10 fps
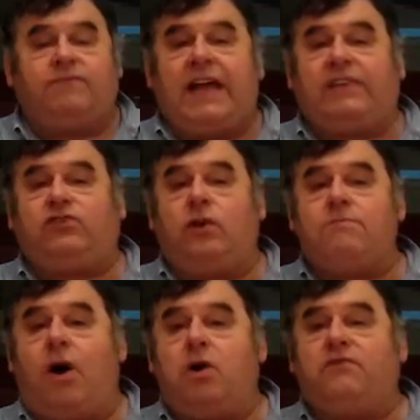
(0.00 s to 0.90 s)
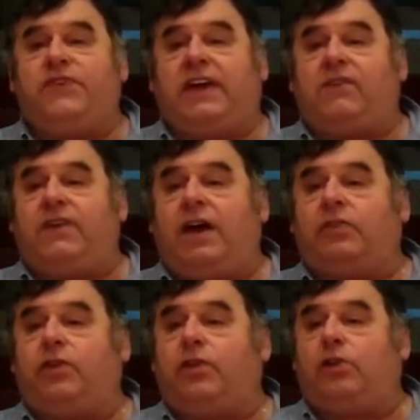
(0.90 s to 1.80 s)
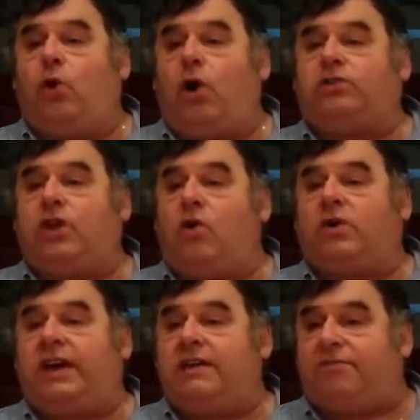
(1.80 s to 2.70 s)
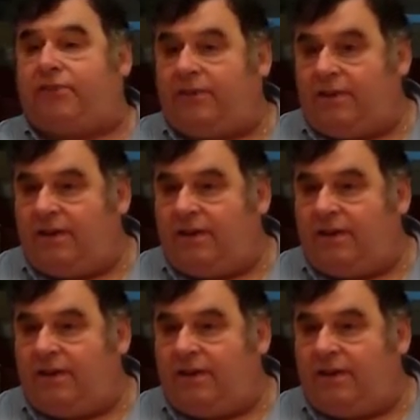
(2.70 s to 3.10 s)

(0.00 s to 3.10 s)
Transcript: If that's your motive for giving unto the Lord, don't give.